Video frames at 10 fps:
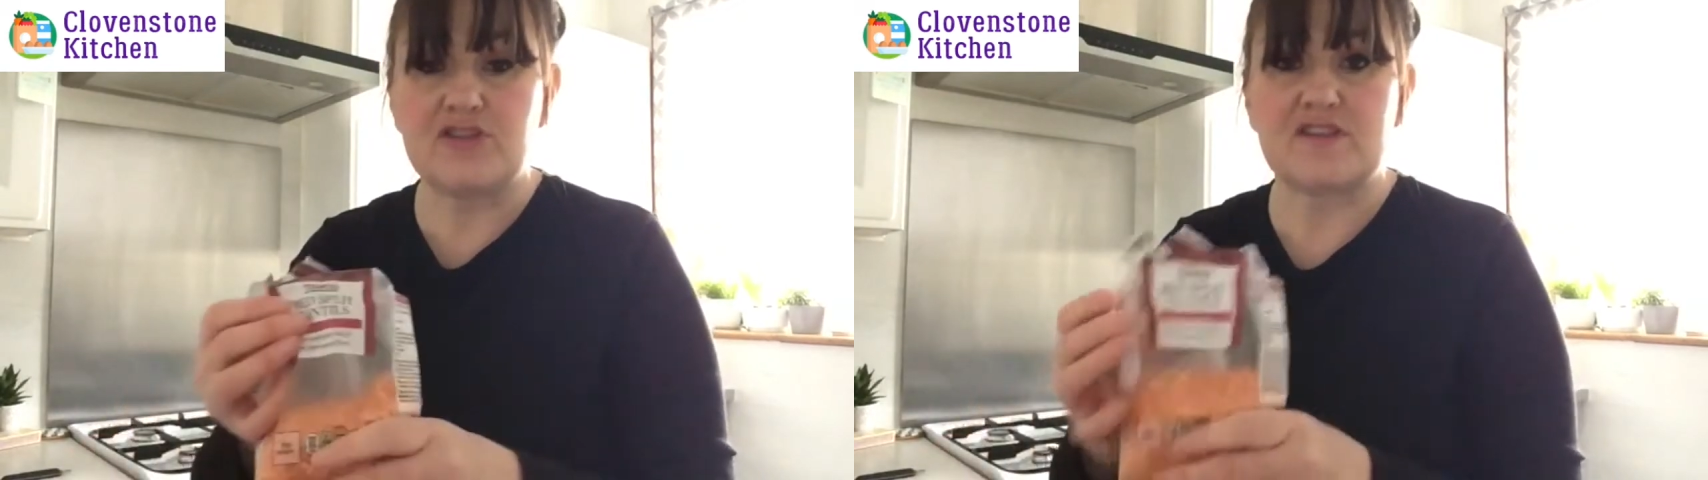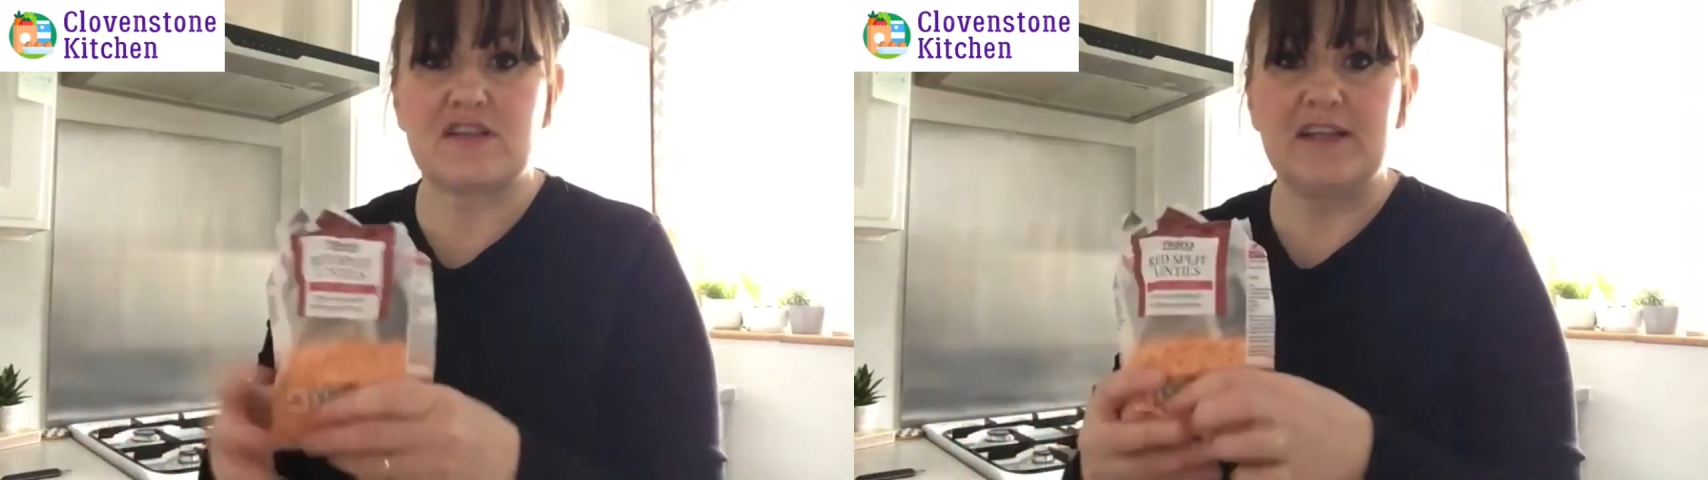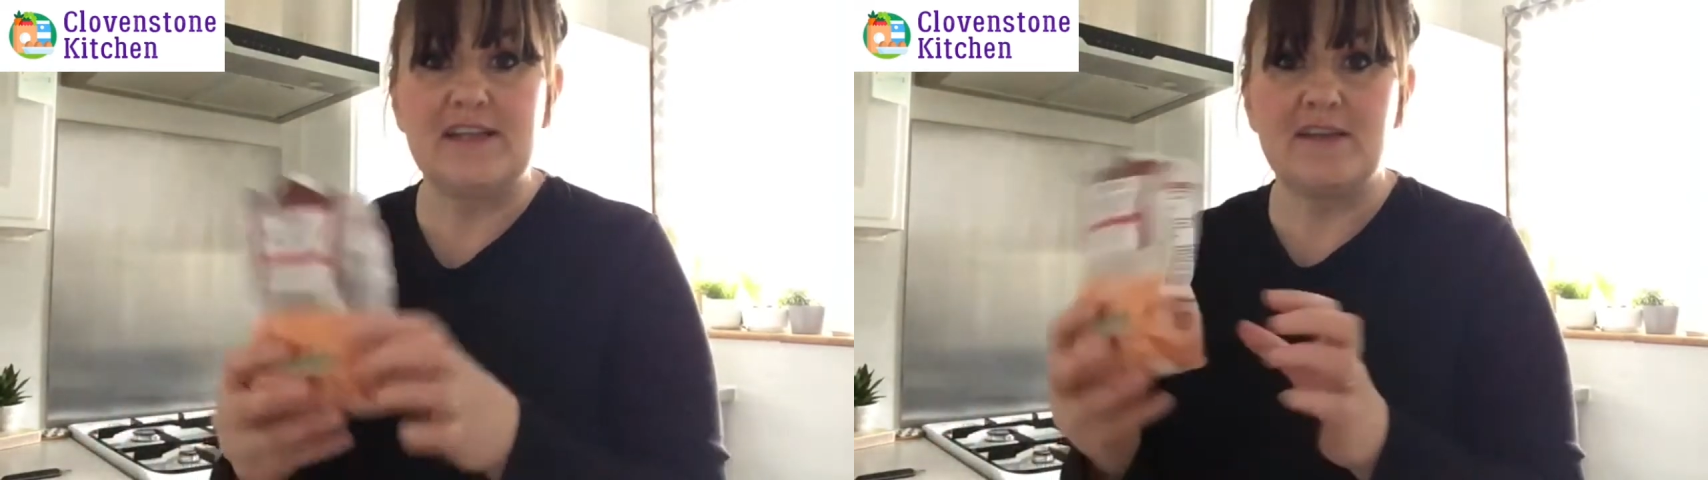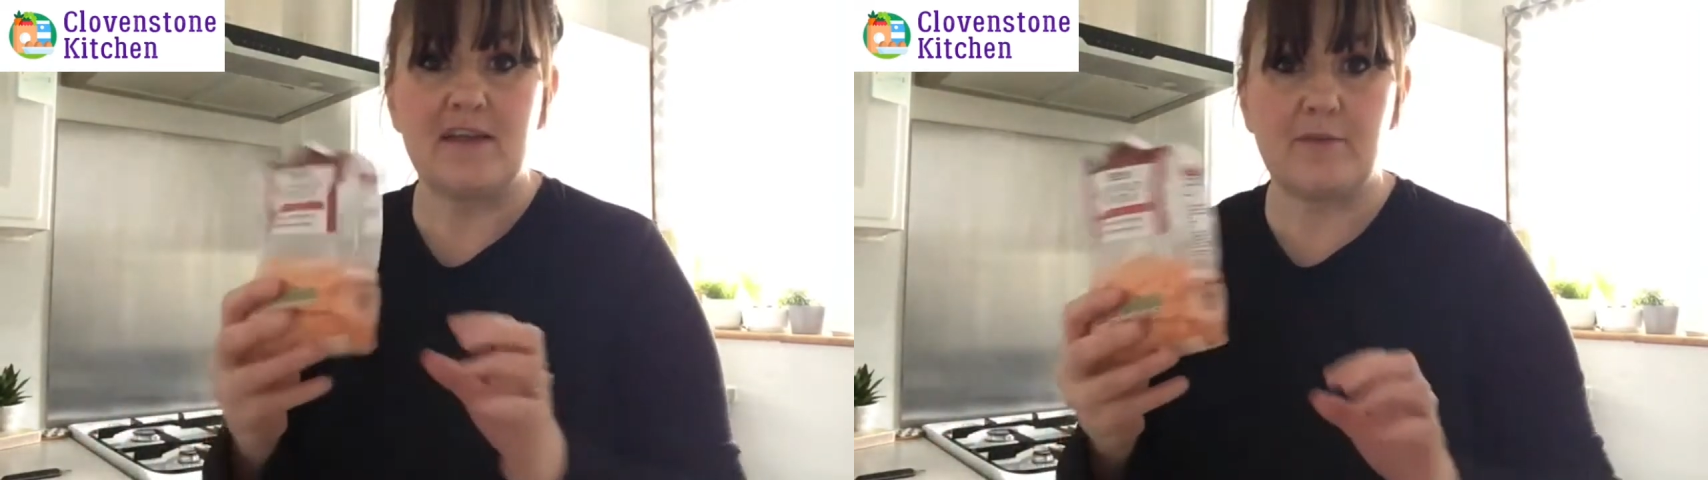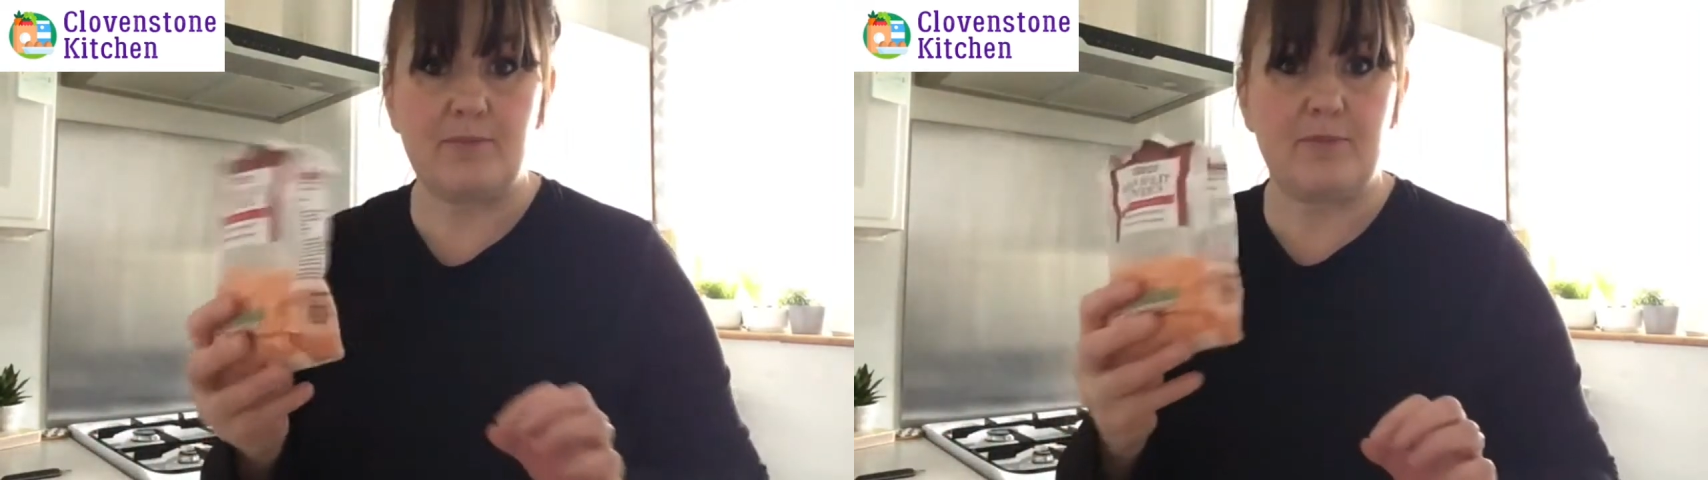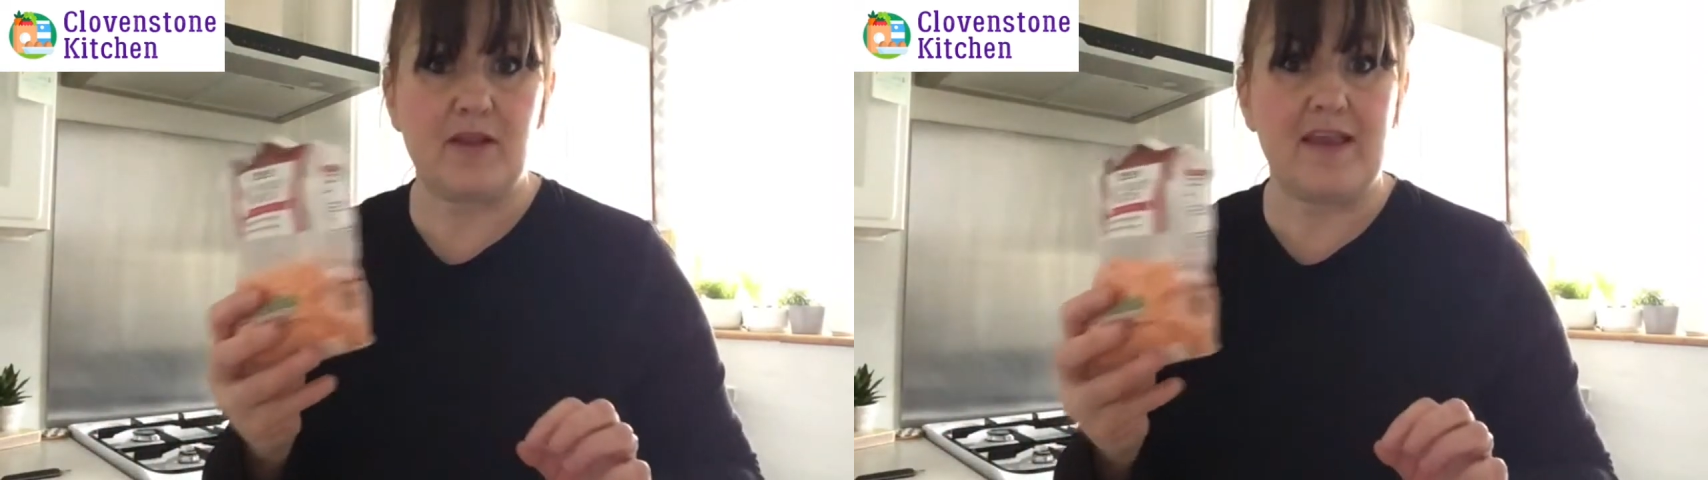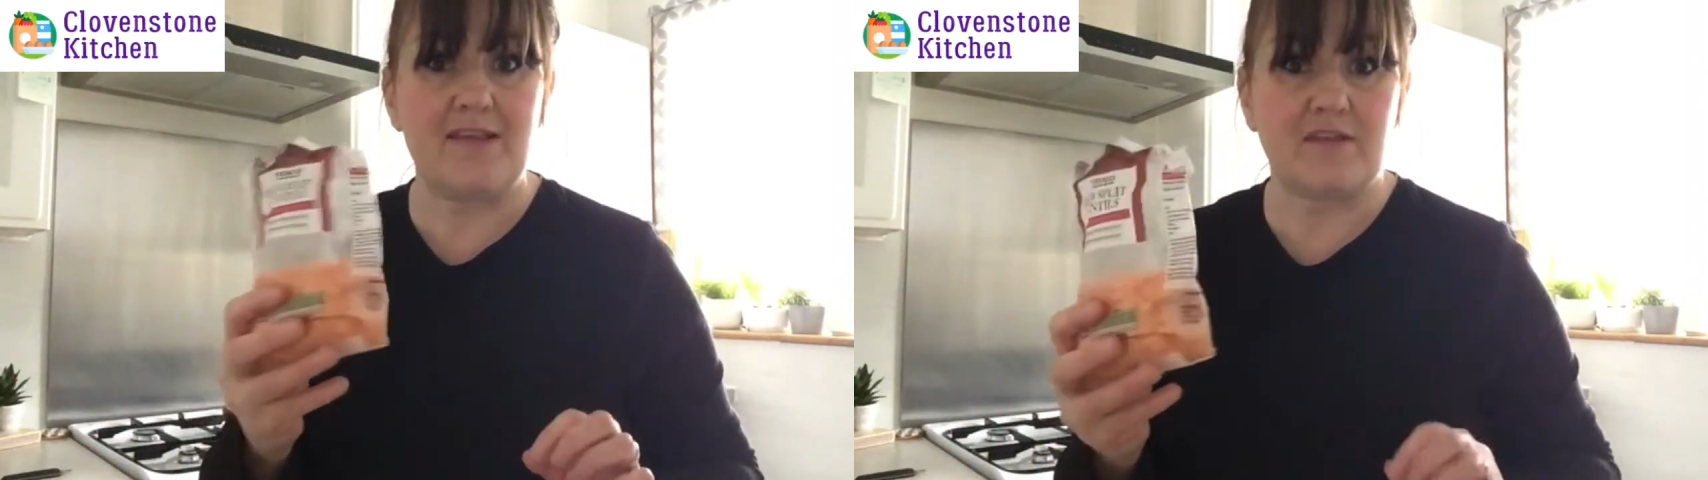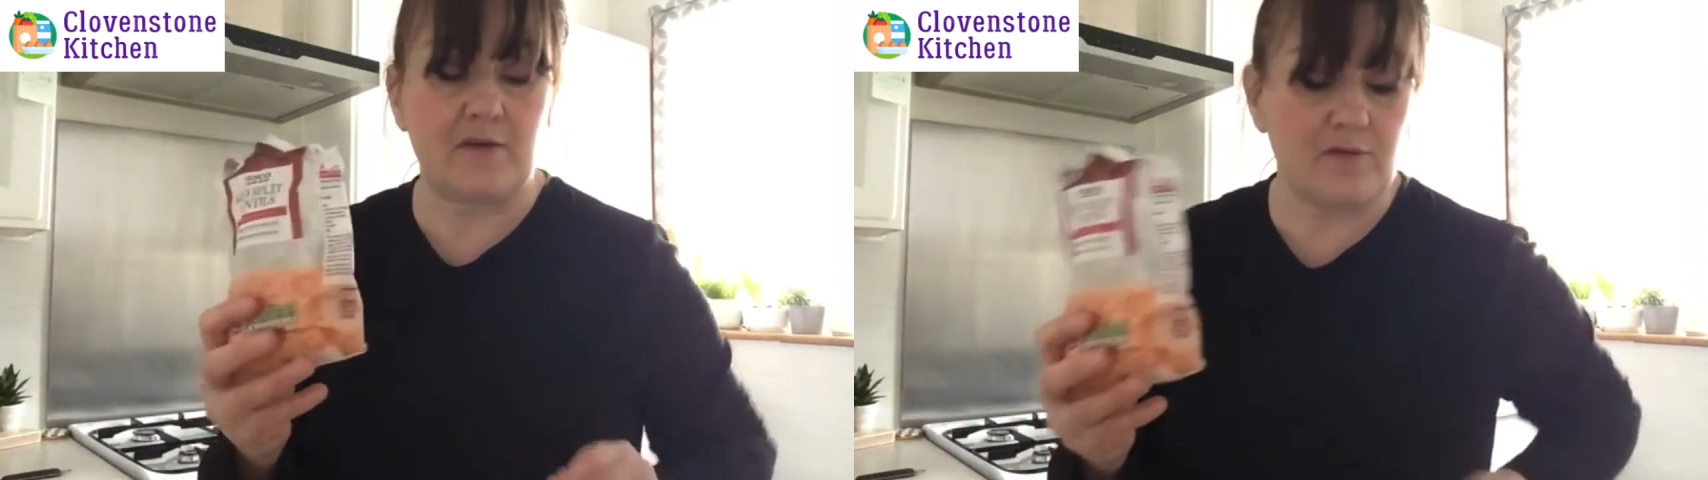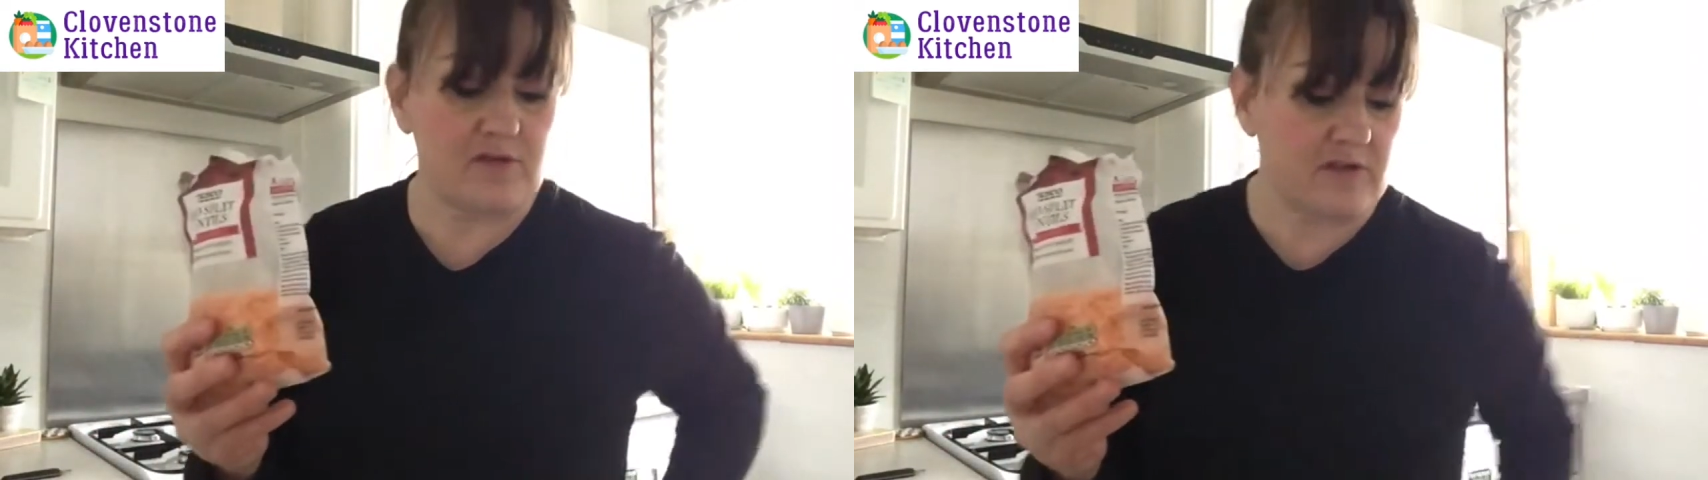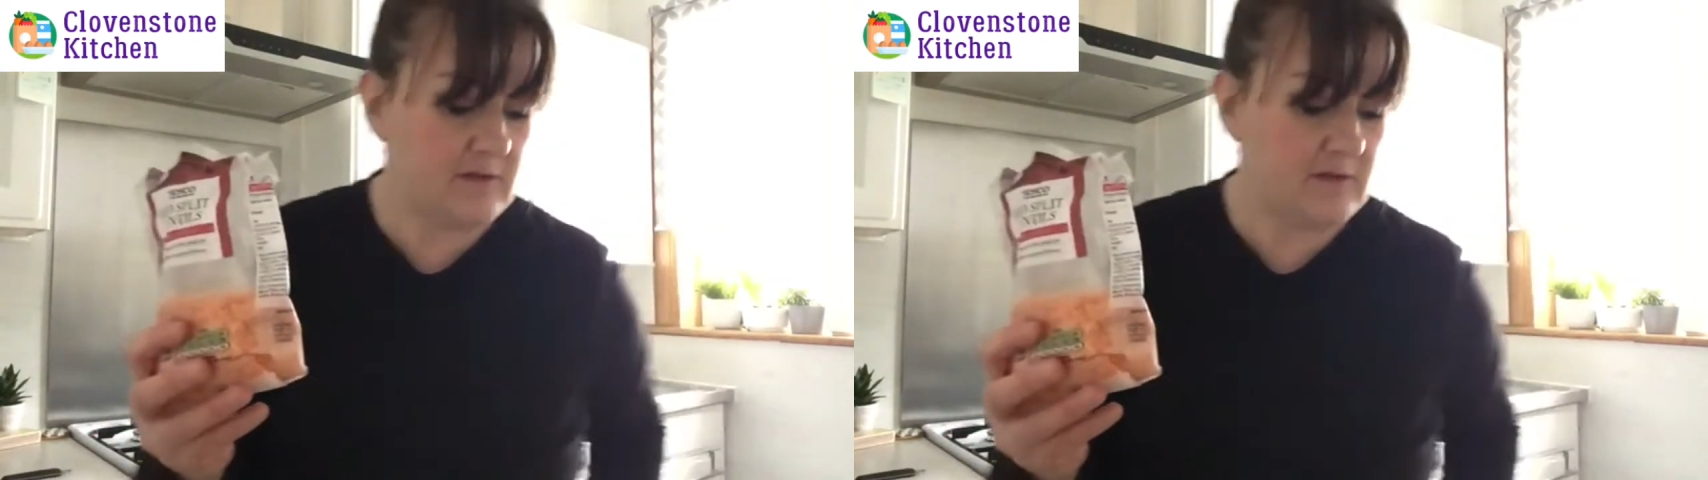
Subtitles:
just clean the lentils,